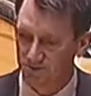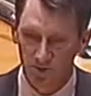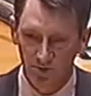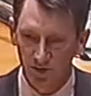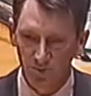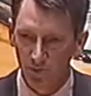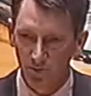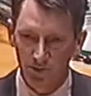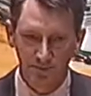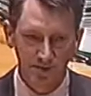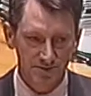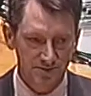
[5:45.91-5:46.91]
Well, number
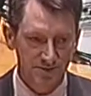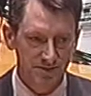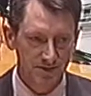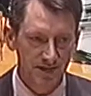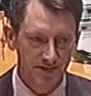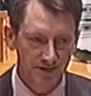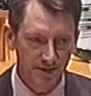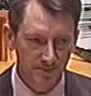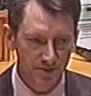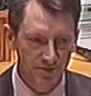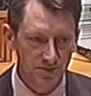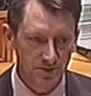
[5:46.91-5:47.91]
one, we don't see the need. And
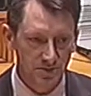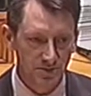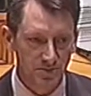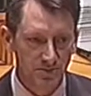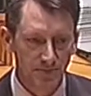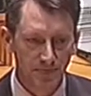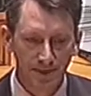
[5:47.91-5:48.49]
number two,